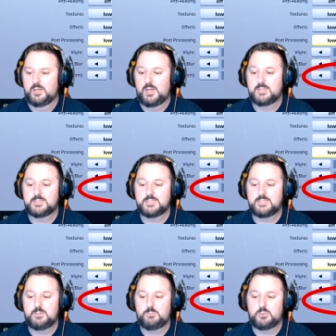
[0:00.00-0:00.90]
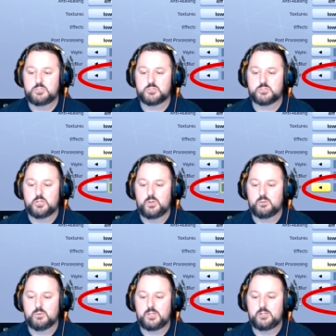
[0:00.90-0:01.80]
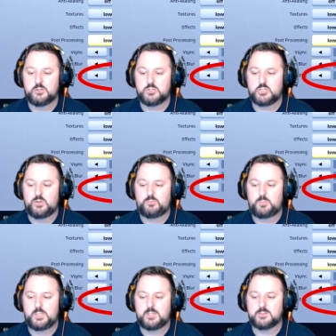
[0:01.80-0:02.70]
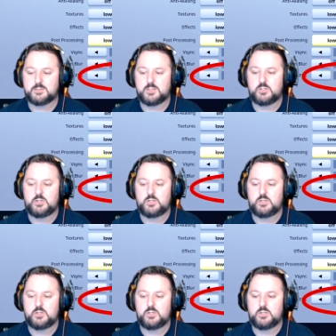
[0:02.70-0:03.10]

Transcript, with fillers: And it's as simple as just going right here, show FPS,